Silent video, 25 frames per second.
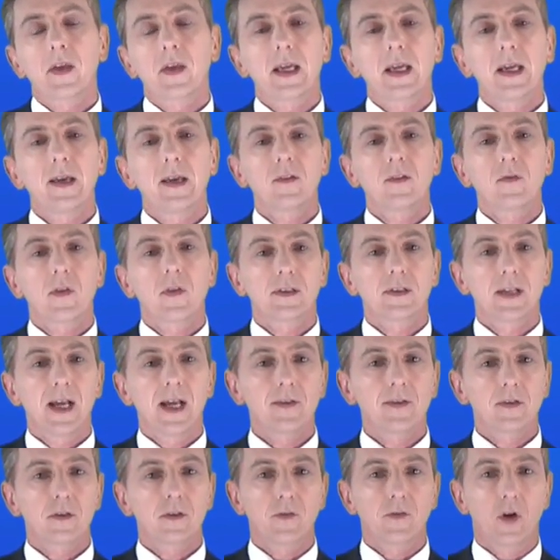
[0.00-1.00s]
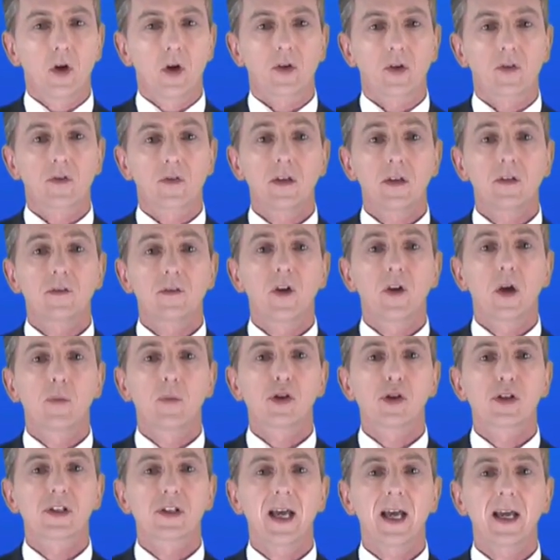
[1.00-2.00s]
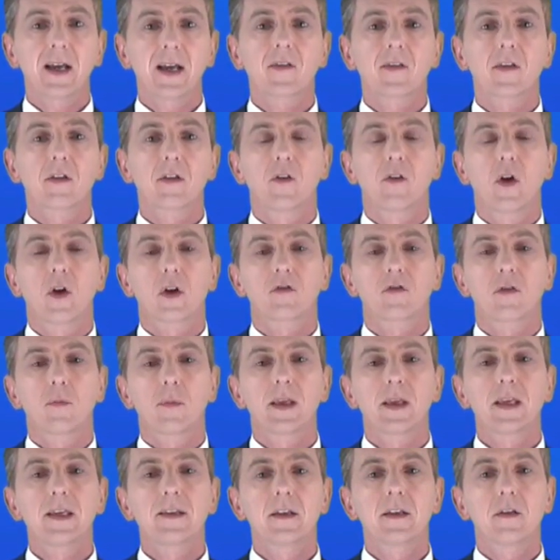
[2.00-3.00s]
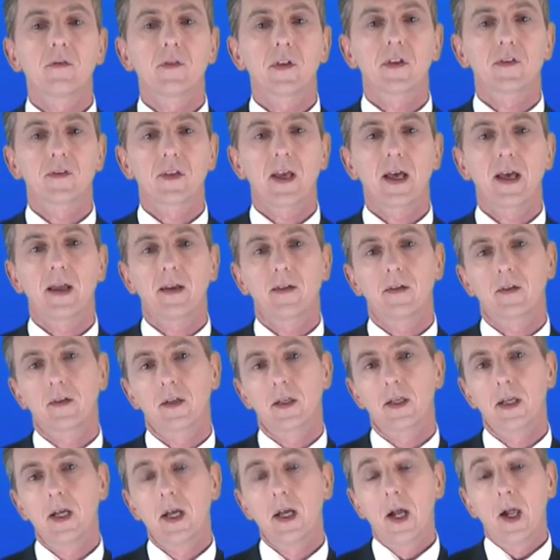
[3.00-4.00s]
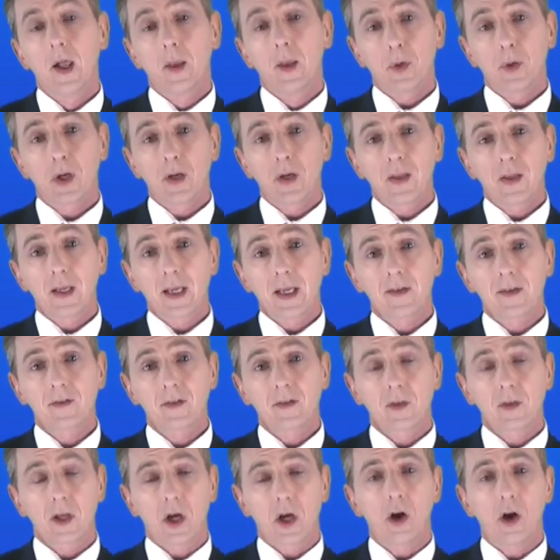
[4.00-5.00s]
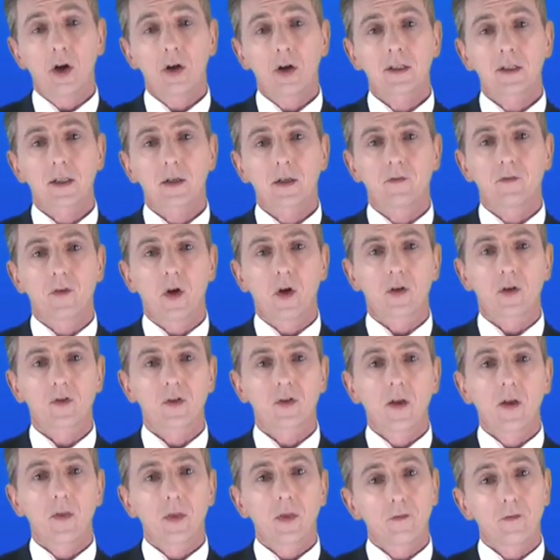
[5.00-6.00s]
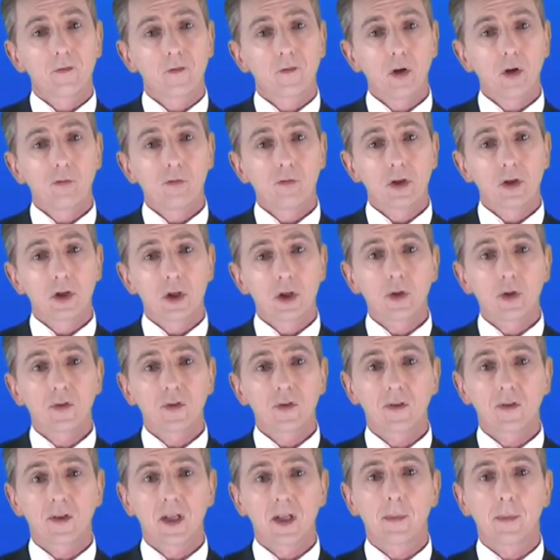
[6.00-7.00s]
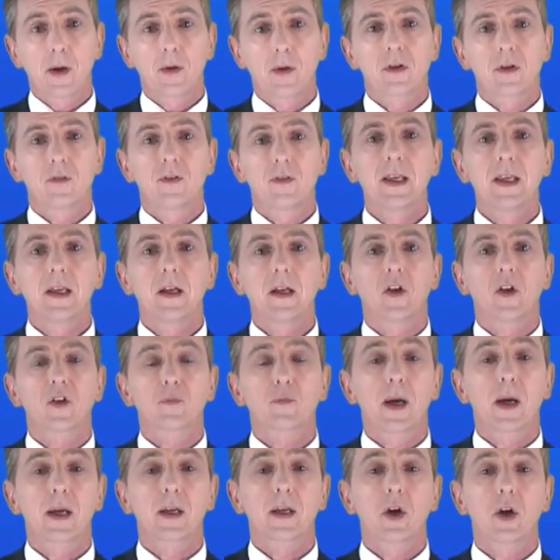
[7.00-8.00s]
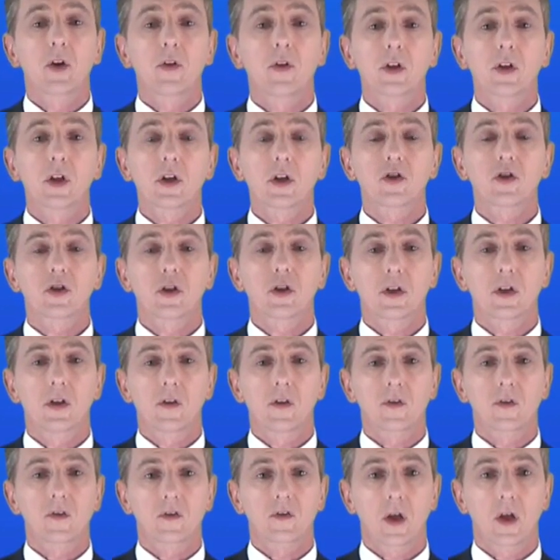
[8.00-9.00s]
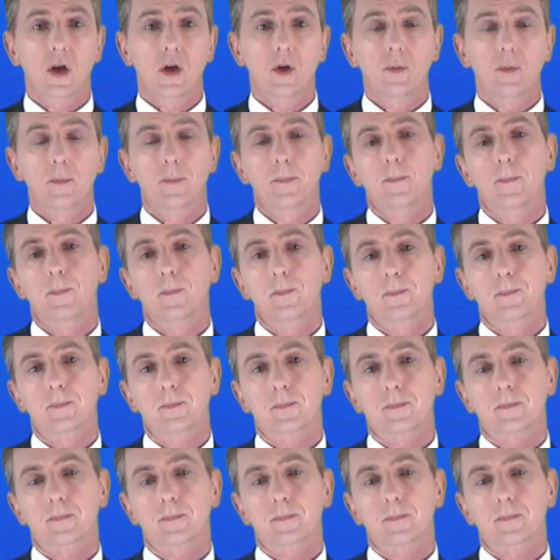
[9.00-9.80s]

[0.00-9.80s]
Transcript: In the case of the desert fox, this fur protects the fox from the heat of the sand, but in the case of the Arctic fox, the fur reduces the amount of heat loss by conduction to the snow.